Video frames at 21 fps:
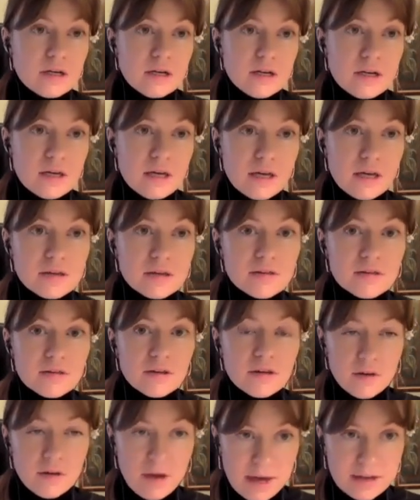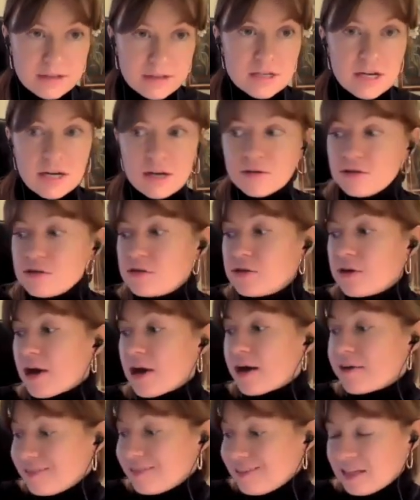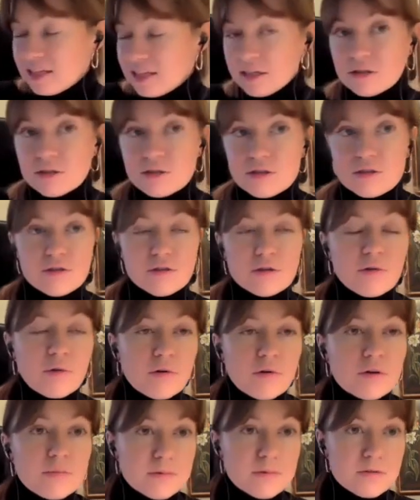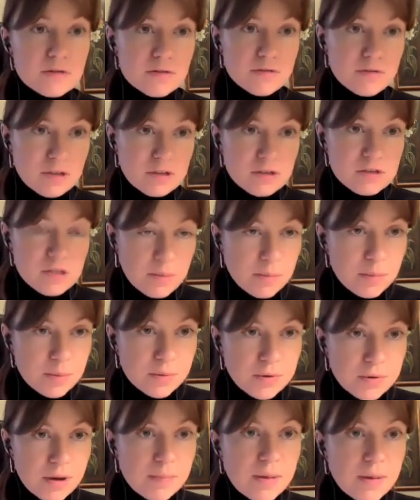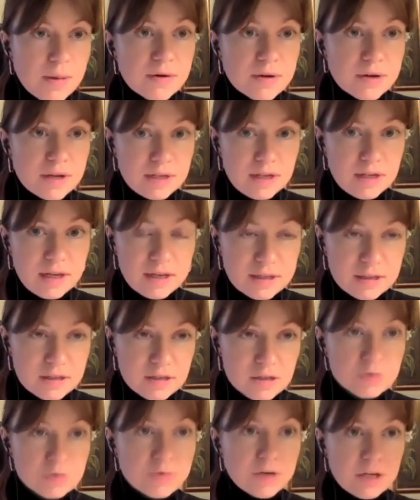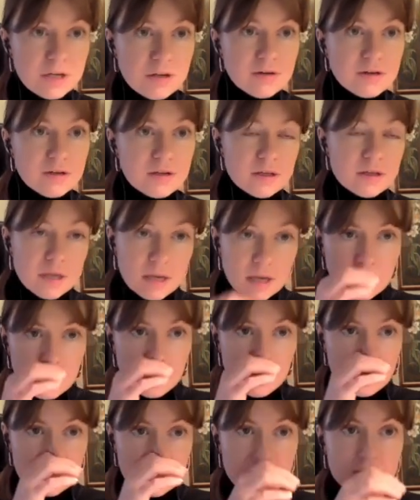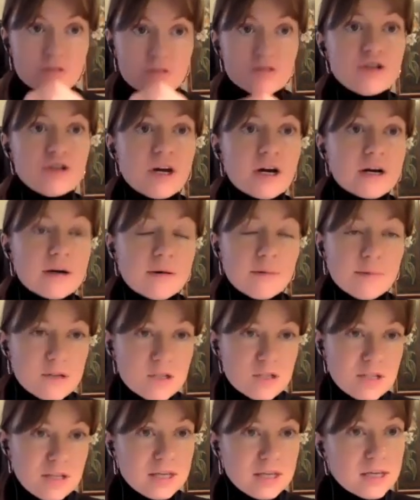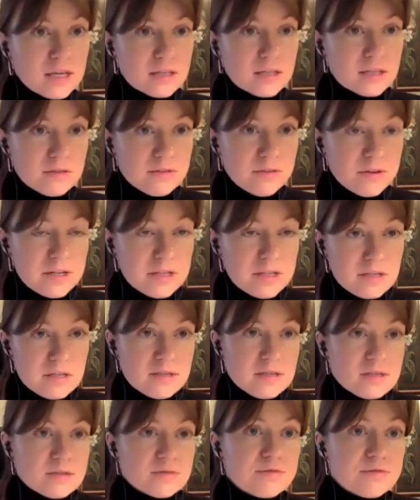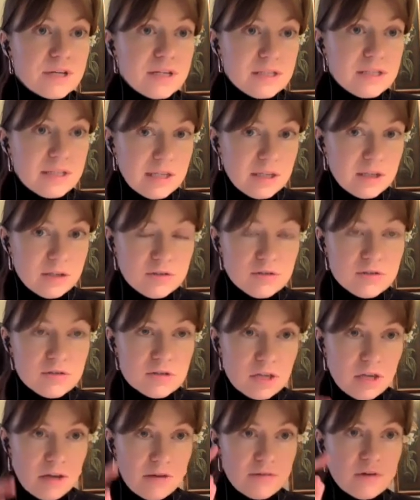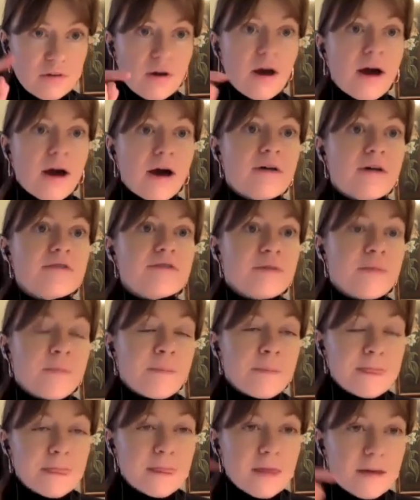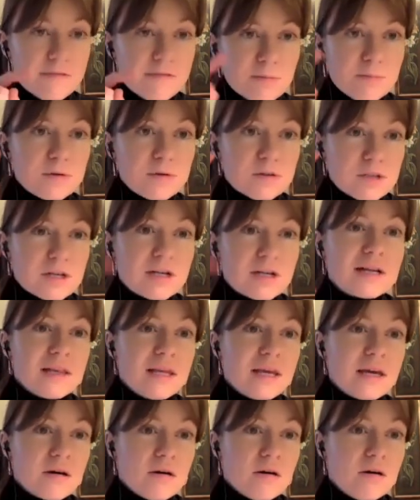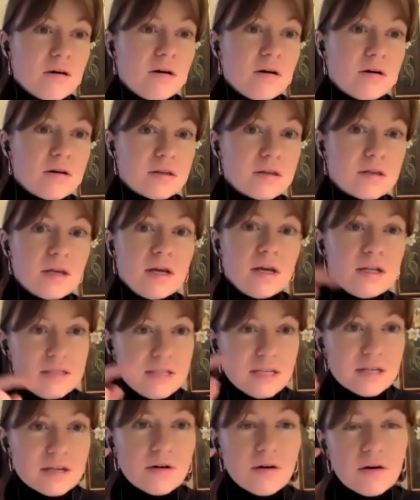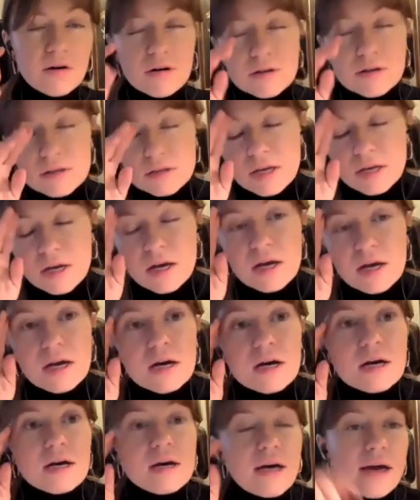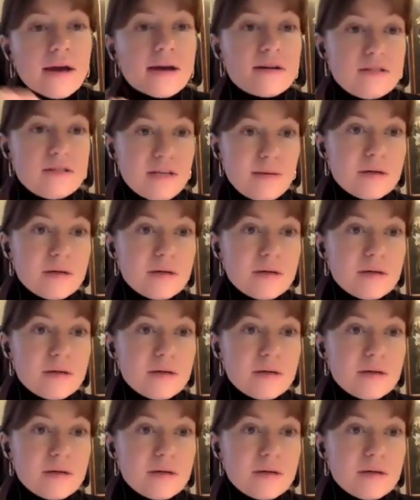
in your handouts, you have a link to the corpus of contemporary American English, where you can check which linking devices are really used. If you put a tick on academic